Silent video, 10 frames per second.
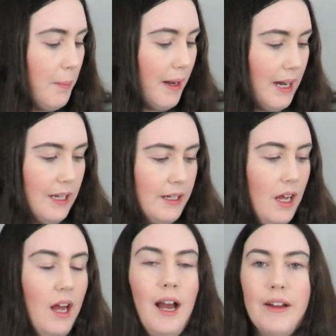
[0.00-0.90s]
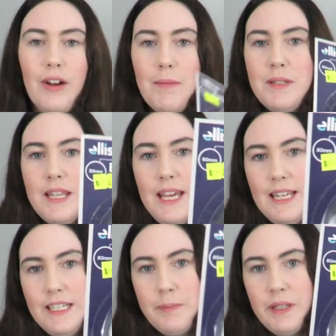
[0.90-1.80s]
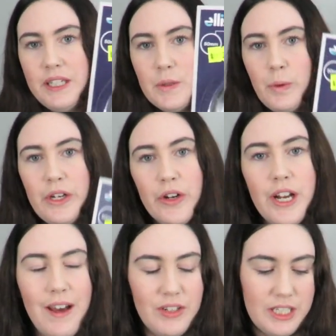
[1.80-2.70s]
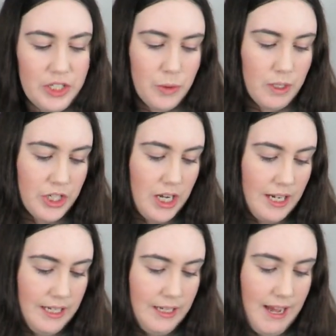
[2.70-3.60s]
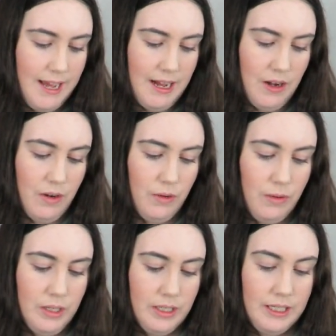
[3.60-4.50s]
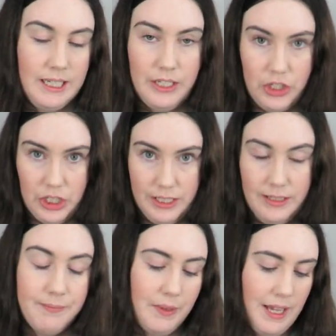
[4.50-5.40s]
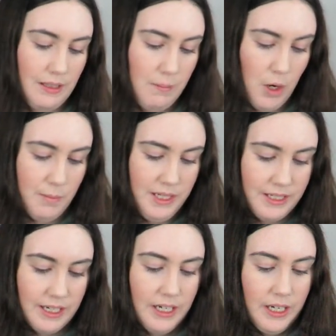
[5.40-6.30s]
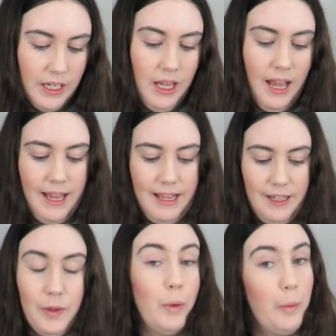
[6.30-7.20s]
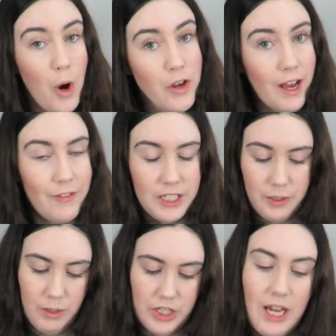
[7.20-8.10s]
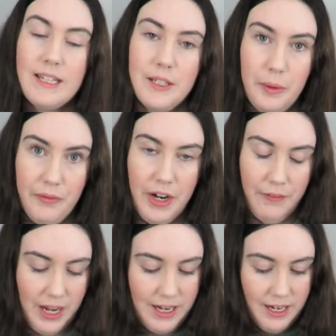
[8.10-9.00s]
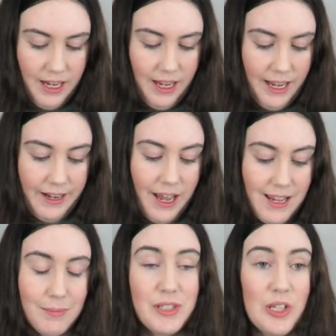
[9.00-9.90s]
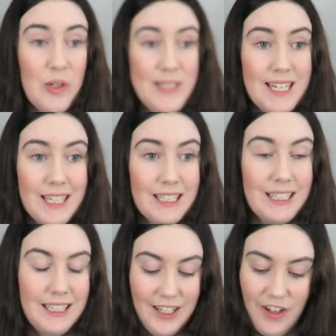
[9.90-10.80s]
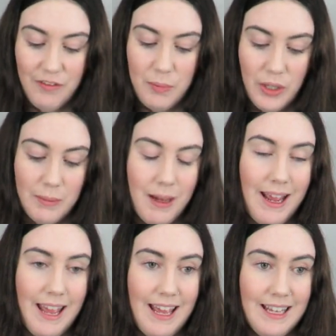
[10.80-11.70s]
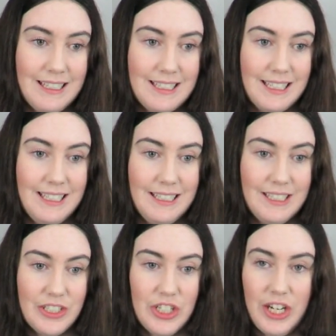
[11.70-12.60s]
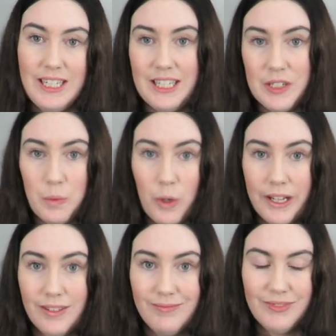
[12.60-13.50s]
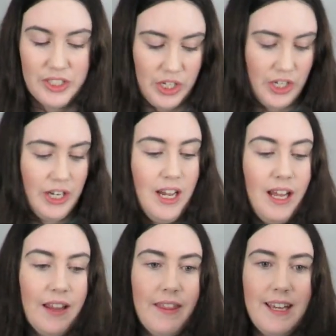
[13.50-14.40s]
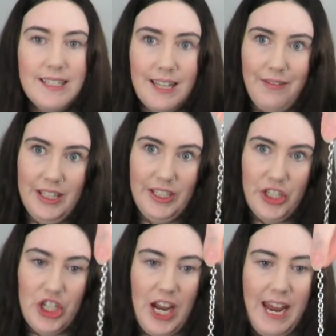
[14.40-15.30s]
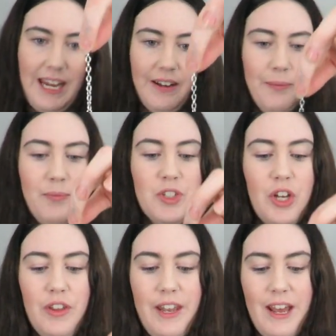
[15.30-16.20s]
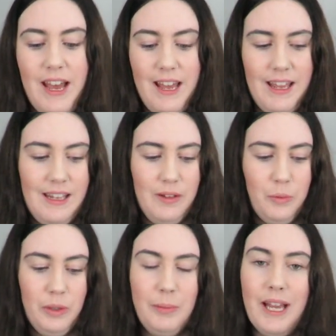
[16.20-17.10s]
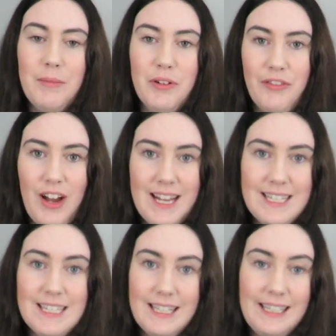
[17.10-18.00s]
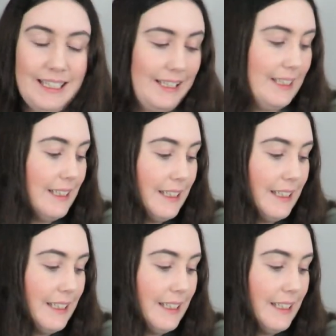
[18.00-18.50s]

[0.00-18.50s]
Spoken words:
But I grabbed these because we don't have a dishwasher in our kitchen at the moment, and we won't have a dishwasher until we renovate, and I am so sick of putting my hand in dirty dishwater. So these have a little chain so that I will be able to find the